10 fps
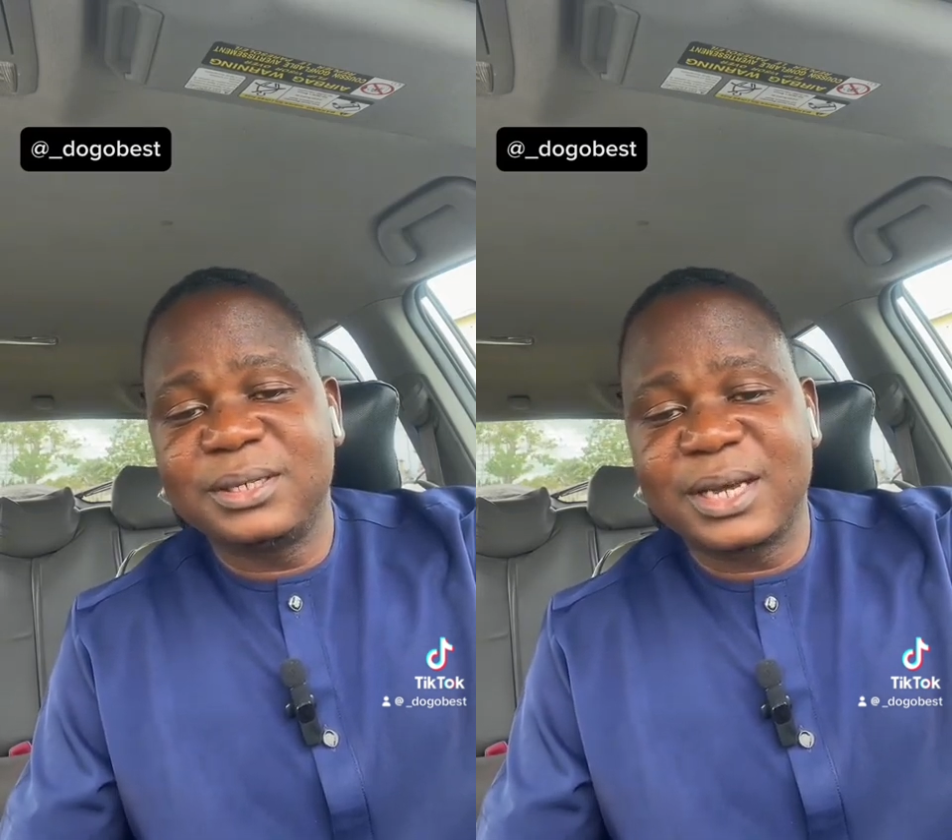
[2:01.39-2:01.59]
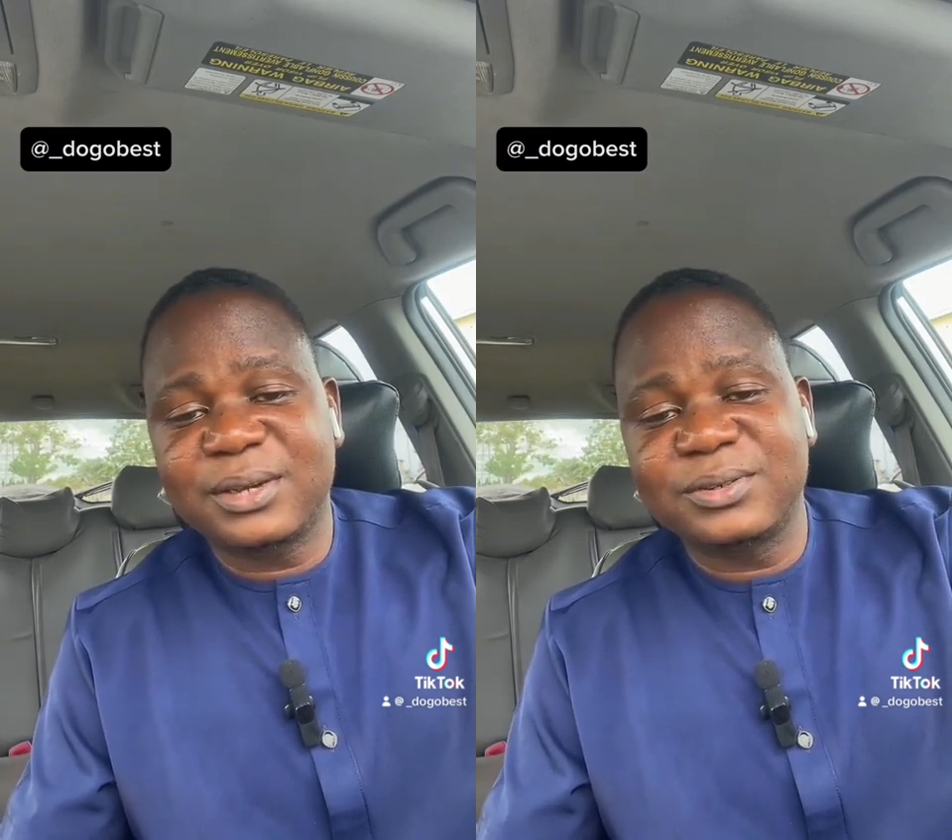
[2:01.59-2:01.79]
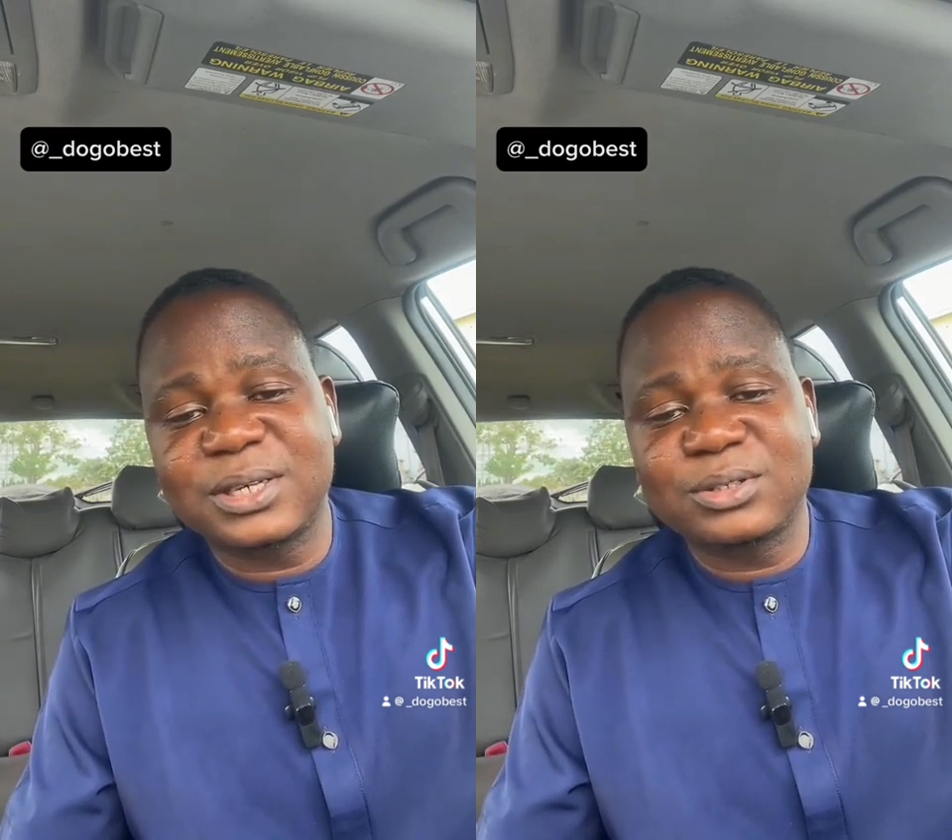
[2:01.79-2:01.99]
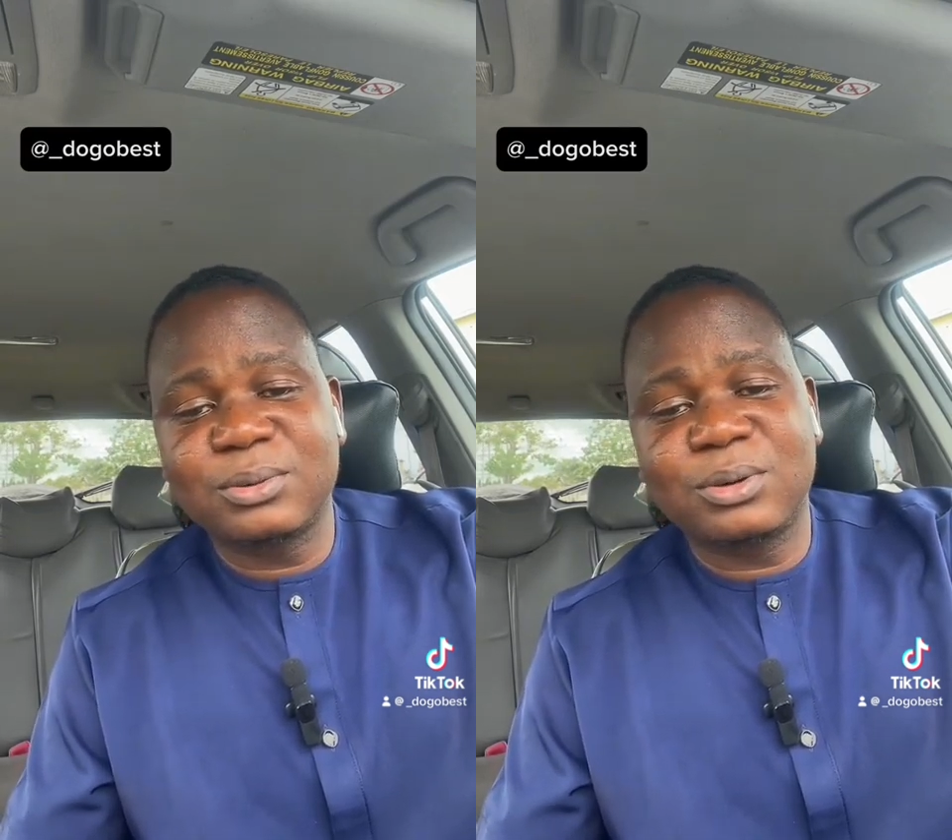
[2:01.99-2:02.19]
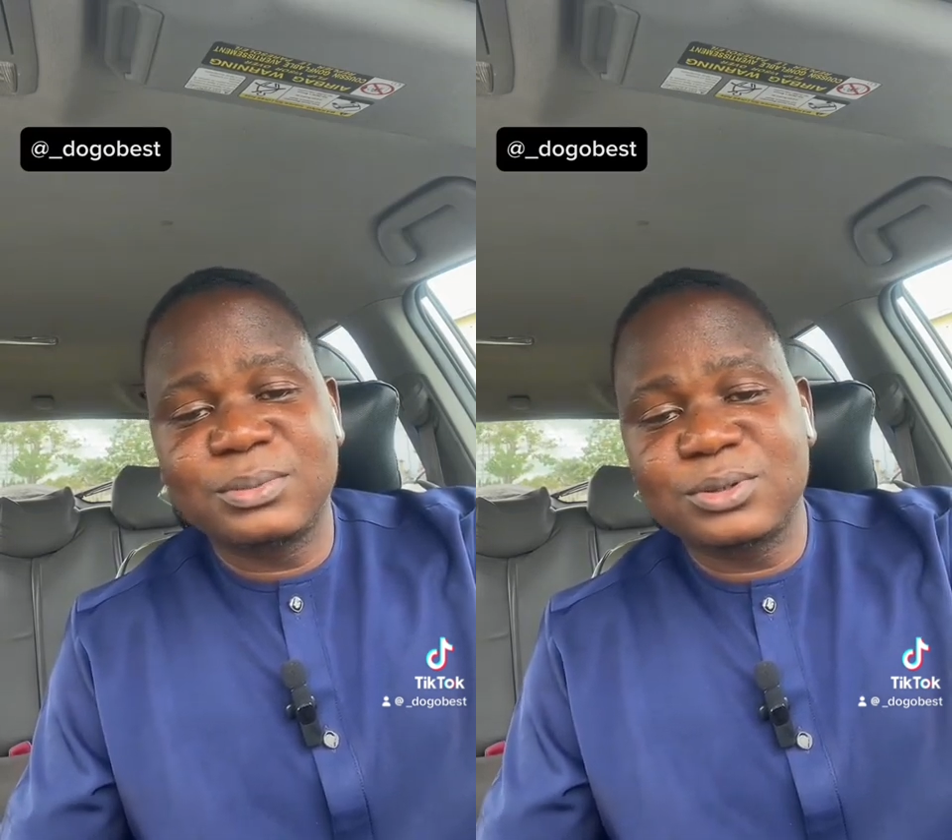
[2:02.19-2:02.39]
the accuser
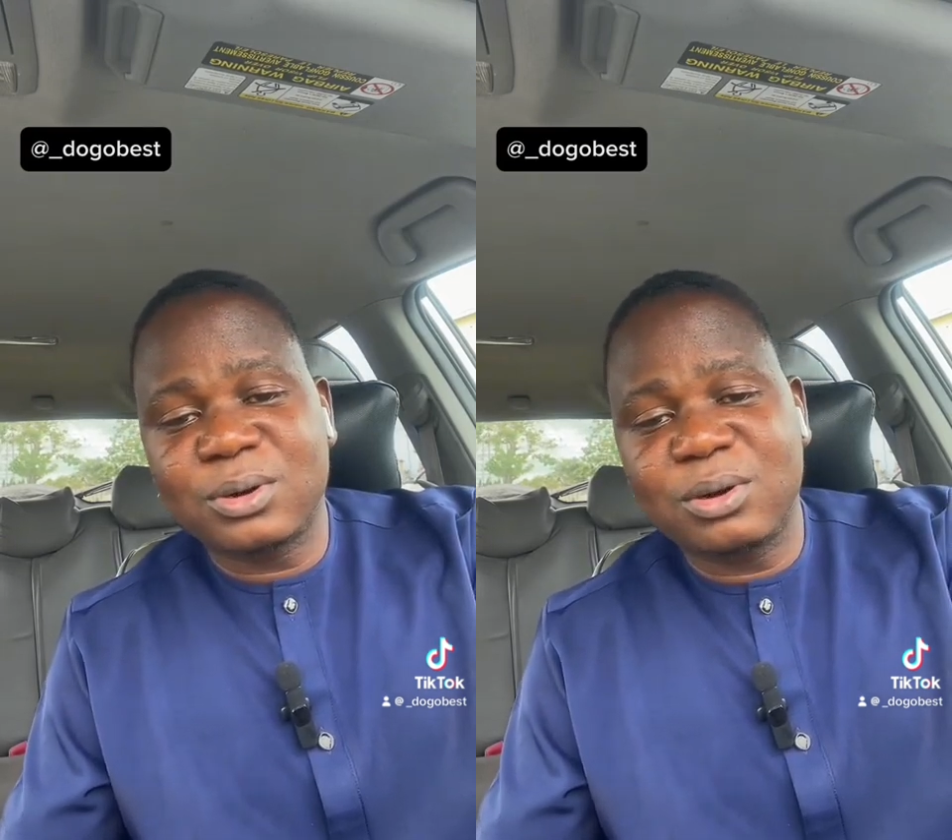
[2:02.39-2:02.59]
stopped coming to